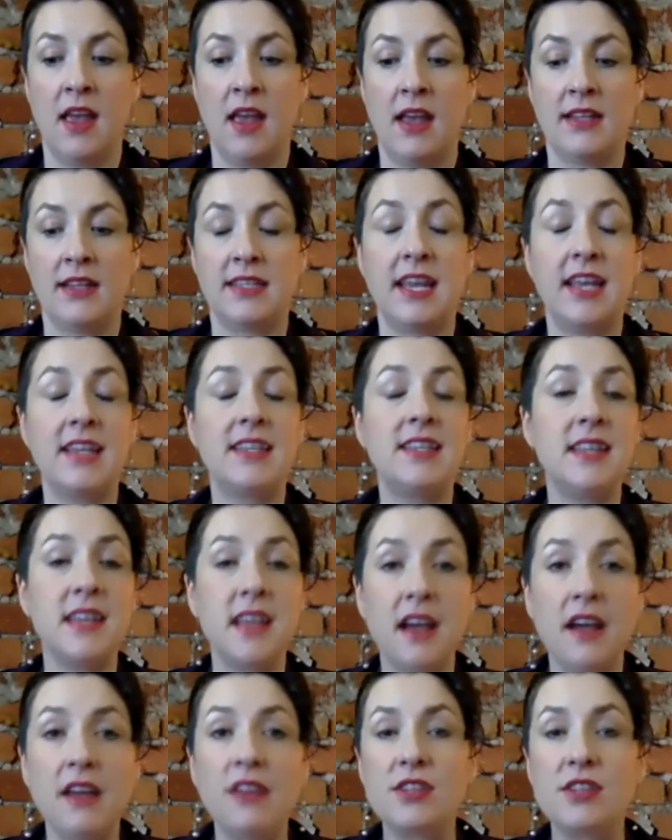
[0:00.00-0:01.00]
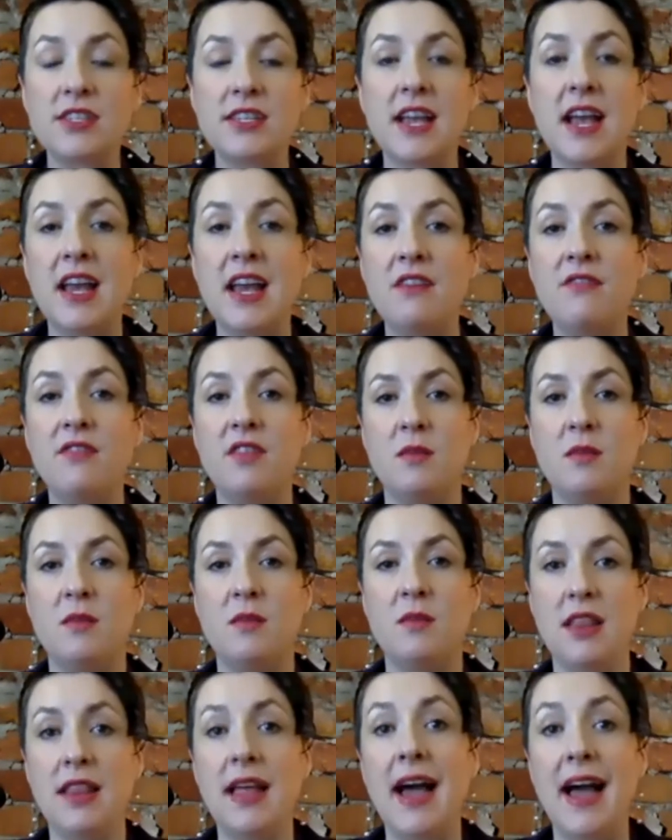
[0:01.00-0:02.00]
to get to the other side of them
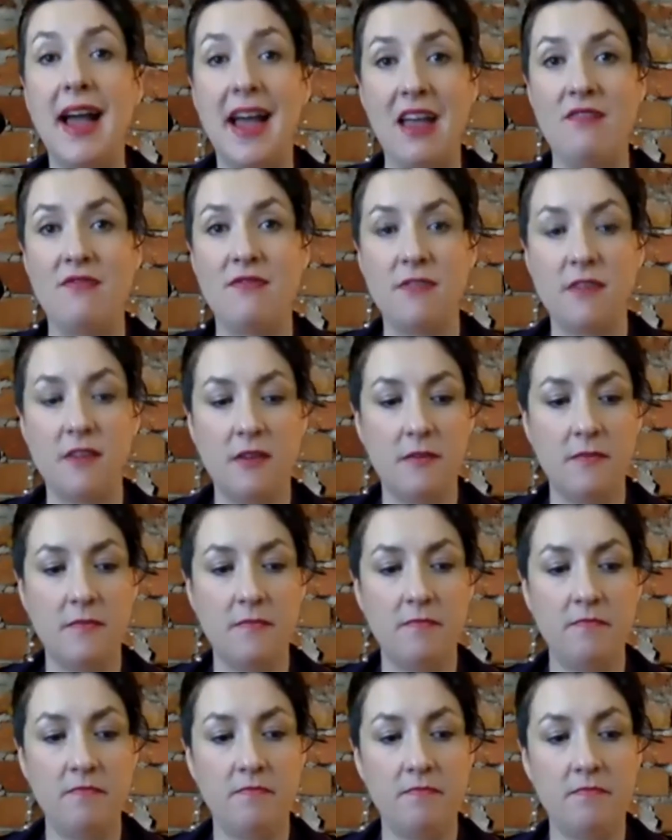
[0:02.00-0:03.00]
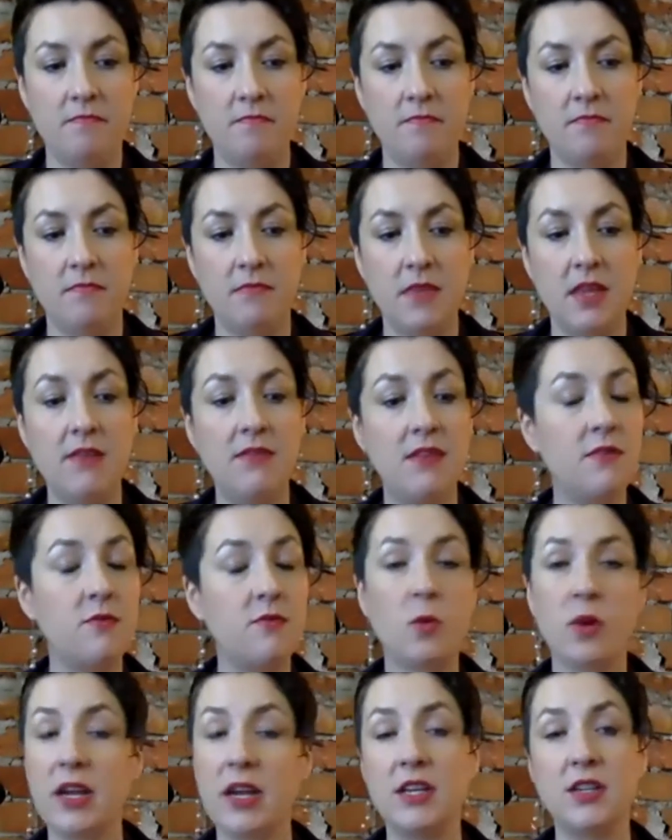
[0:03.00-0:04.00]
alive, even if
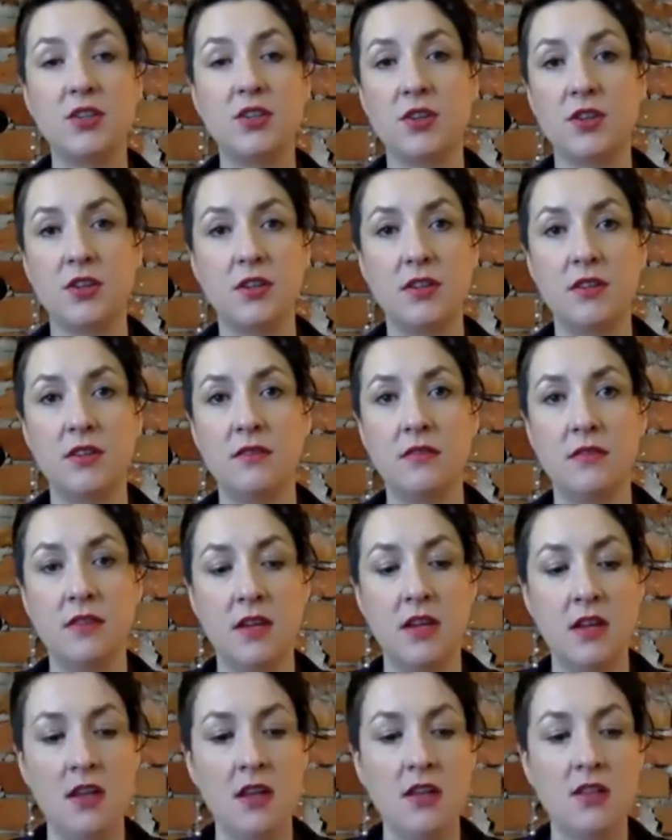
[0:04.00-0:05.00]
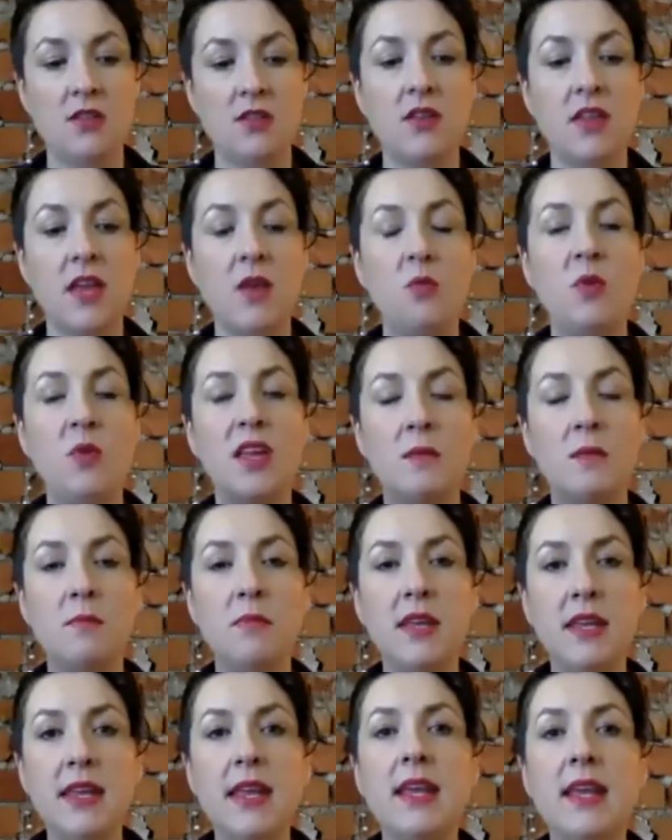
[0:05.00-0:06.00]
we're injured, so that we can
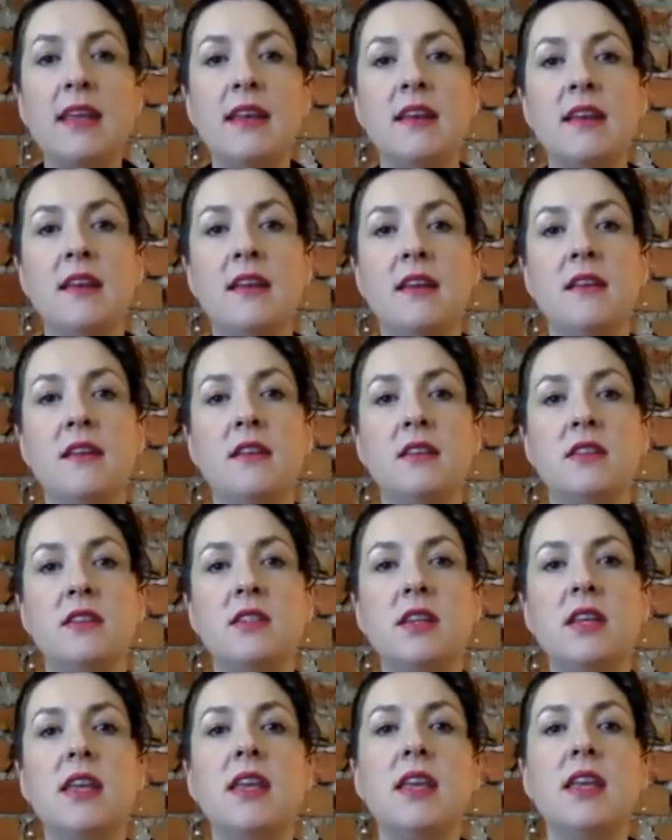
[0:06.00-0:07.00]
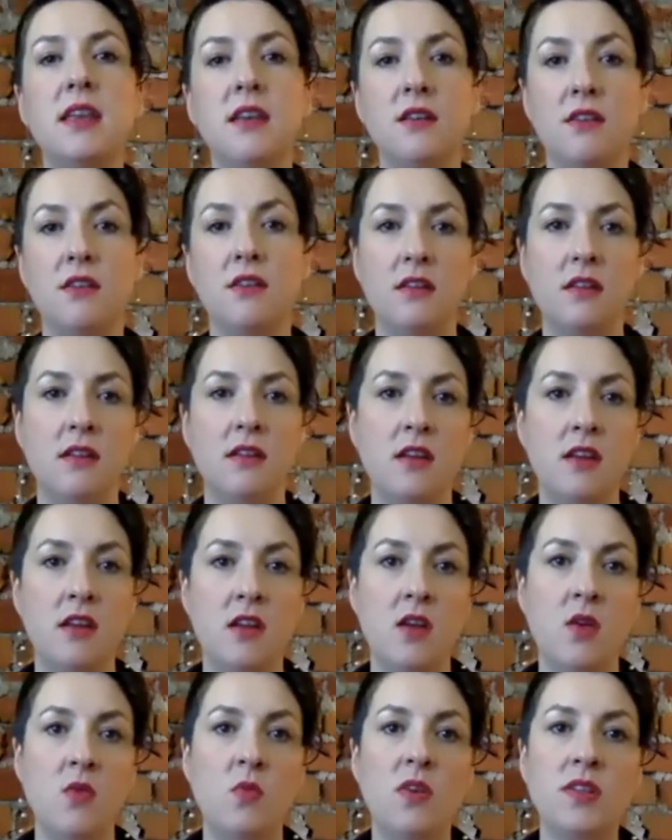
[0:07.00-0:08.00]
begin to heal
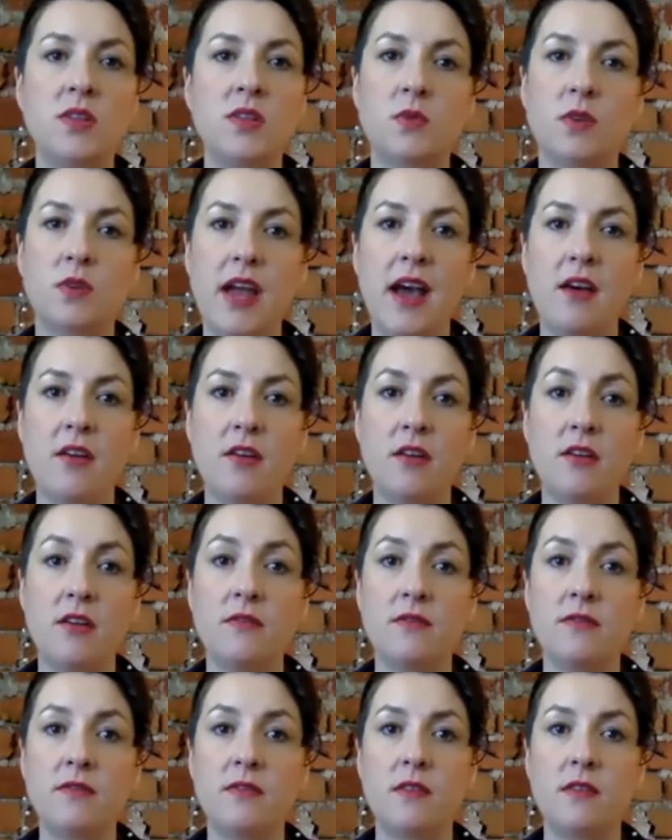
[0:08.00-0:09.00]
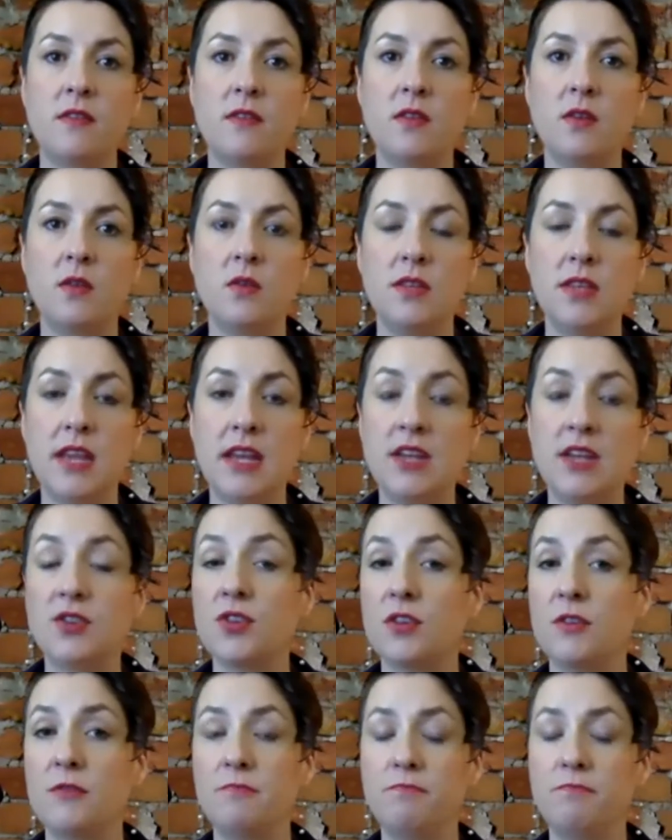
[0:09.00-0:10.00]
once we're out of the danger.